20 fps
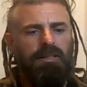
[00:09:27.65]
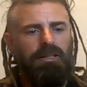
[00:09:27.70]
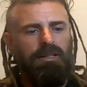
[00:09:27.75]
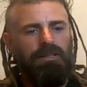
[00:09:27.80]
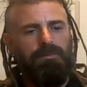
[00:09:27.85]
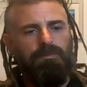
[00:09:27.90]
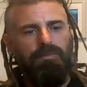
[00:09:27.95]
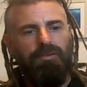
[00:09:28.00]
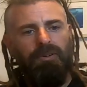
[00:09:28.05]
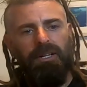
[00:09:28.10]

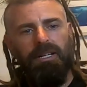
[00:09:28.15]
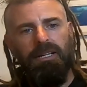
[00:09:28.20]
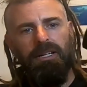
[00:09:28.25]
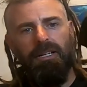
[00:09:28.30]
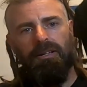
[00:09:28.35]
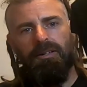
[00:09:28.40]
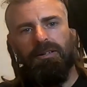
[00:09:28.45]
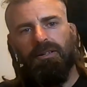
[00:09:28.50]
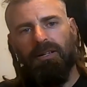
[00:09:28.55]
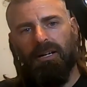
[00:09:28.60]
It's
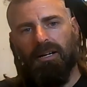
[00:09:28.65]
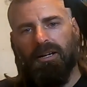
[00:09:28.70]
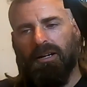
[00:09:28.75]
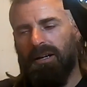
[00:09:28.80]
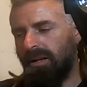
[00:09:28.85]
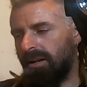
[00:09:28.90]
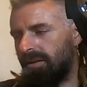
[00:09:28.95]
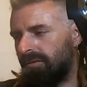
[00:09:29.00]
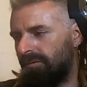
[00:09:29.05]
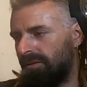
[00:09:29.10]
pretty
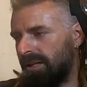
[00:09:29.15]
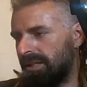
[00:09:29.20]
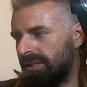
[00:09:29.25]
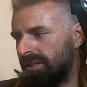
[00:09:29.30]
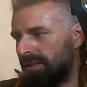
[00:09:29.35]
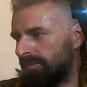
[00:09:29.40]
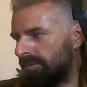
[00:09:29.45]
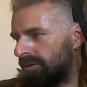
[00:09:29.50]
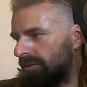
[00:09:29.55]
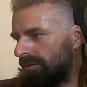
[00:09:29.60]

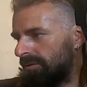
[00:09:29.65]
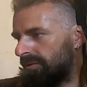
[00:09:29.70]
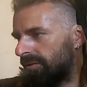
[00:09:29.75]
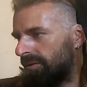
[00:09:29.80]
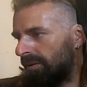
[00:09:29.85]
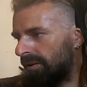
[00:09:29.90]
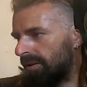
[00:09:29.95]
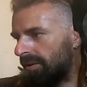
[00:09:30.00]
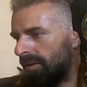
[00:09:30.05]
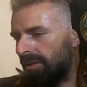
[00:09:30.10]
reasonable
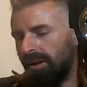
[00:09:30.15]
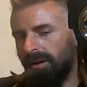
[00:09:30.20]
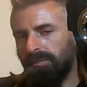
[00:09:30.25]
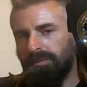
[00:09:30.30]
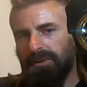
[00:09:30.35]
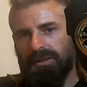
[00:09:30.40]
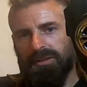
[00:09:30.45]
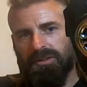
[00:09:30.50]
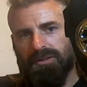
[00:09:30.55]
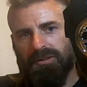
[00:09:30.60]
for thumb
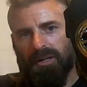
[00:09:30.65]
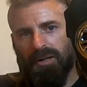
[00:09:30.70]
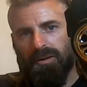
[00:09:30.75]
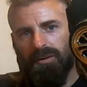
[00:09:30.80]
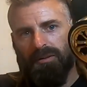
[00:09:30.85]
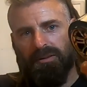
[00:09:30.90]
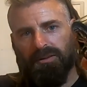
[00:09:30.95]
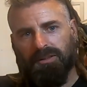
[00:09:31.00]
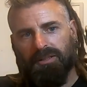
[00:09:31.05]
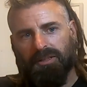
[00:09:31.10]

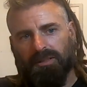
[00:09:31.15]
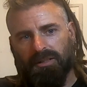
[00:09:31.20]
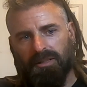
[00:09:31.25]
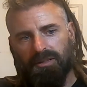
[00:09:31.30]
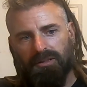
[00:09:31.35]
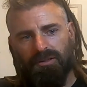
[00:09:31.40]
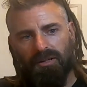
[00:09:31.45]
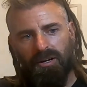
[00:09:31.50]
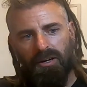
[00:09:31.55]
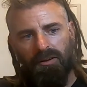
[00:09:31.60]
control, so you
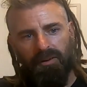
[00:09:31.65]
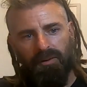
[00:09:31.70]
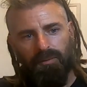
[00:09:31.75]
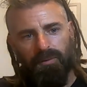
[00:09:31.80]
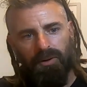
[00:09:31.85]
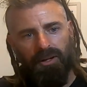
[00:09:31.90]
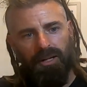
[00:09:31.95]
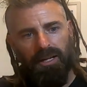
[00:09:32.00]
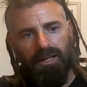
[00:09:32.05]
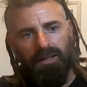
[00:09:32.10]
could drive it
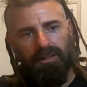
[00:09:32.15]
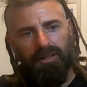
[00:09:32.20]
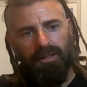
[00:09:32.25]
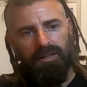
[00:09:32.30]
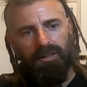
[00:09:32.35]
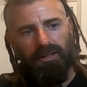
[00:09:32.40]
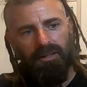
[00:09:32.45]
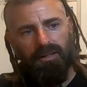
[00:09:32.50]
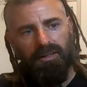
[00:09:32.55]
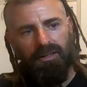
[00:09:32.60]

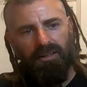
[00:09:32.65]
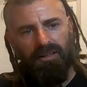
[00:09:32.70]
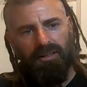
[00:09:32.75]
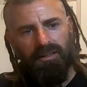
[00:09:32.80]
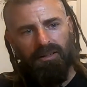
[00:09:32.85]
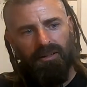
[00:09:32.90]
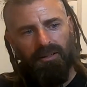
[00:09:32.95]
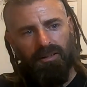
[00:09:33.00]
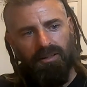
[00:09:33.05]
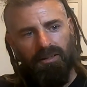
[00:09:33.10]
one-handed.
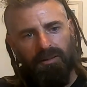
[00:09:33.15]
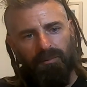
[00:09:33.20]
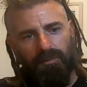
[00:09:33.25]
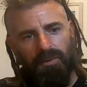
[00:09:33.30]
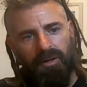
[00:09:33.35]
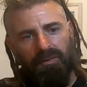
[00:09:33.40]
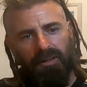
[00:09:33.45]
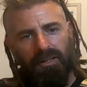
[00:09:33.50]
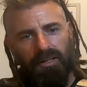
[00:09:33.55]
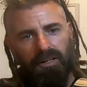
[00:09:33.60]

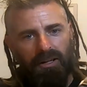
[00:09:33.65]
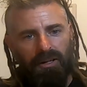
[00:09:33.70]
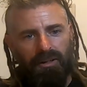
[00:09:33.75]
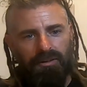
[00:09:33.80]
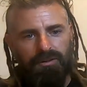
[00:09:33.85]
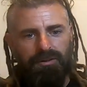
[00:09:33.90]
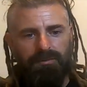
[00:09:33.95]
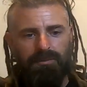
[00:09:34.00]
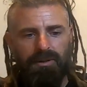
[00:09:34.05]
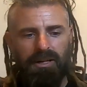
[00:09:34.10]
Whether the
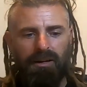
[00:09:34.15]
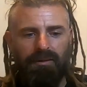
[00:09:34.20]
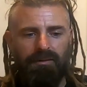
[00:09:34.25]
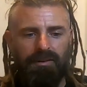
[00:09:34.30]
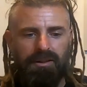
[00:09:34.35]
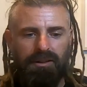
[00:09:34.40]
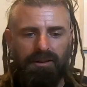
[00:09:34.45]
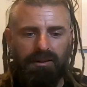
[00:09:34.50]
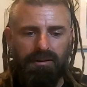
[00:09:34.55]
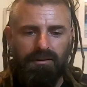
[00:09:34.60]
girls will be able
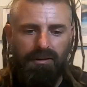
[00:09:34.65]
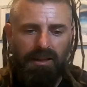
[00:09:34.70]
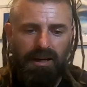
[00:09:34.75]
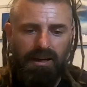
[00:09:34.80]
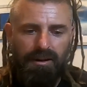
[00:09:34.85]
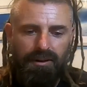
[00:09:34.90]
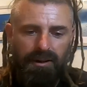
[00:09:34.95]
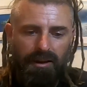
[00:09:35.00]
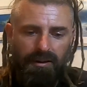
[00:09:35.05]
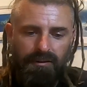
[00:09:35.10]
to do that,
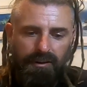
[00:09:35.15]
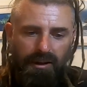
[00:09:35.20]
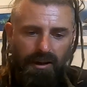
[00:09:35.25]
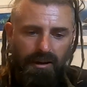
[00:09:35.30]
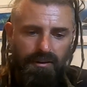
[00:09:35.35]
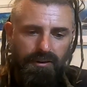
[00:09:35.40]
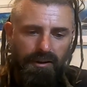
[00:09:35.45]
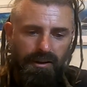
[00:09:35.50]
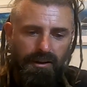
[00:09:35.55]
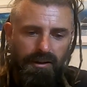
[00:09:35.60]
I don't
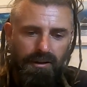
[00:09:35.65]
know.